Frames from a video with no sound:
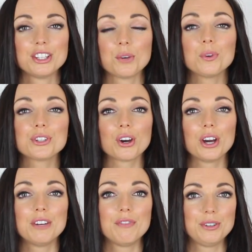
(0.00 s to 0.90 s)
So once
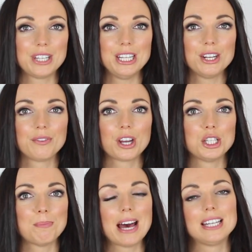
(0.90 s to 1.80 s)
you're in a routine of
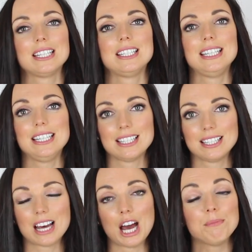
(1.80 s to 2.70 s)
going to bed at a
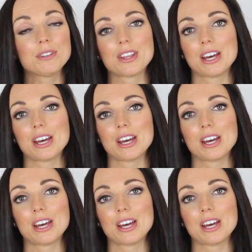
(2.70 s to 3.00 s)
decent time so